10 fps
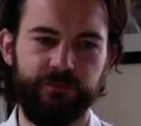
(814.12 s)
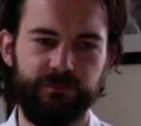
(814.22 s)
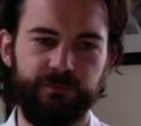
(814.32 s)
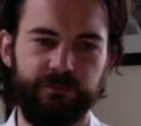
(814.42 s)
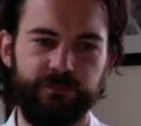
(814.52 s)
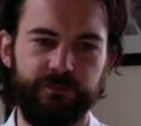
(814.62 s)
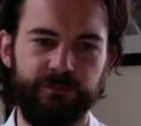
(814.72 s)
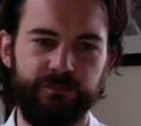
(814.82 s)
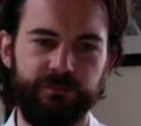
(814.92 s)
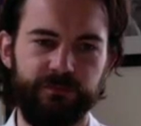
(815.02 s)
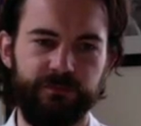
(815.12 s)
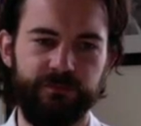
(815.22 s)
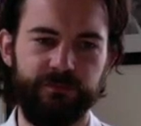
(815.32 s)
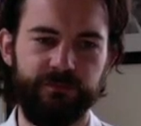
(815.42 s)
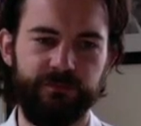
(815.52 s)

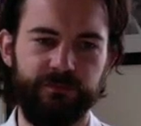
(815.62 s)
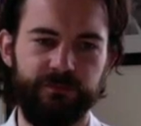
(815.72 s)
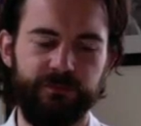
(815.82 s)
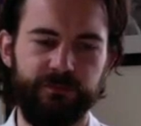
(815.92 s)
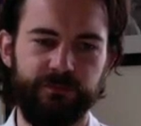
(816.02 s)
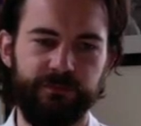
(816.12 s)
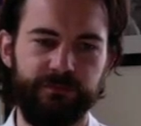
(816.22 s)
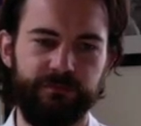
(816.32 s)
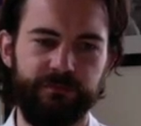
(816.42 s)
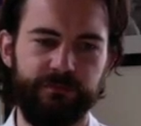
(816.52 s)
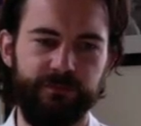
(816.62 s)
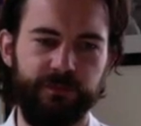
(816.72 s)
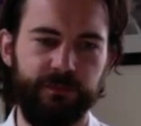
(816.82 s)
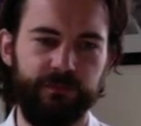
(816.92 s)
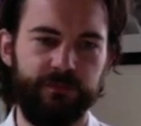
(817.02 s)

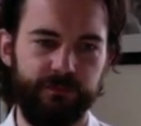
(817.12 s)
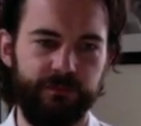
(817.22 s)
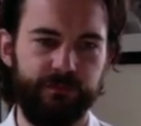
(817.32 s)
The person shown says nothing.